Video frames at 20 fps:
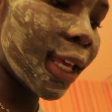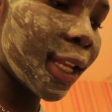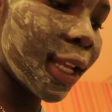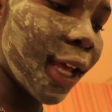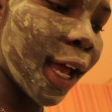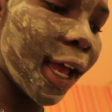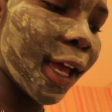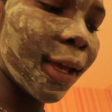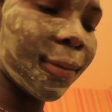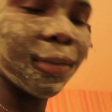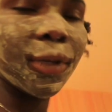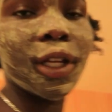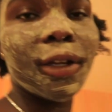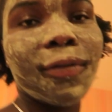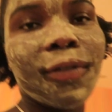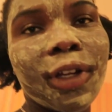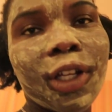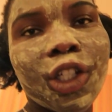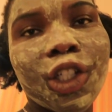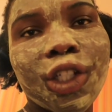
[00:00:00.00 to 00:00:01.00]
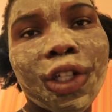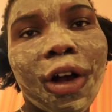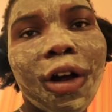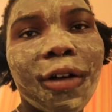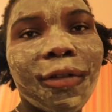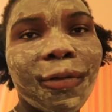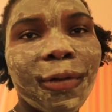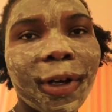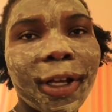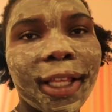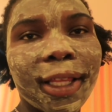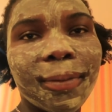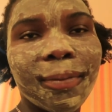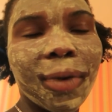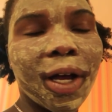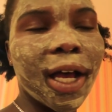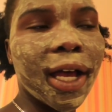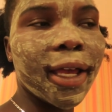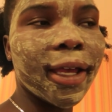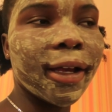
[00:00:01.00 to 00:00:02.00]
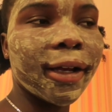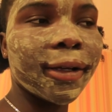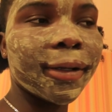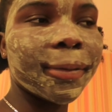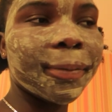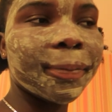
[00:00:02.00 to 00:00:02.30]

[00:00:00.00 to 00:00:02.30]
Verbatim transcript: then I'm gonna finish off with my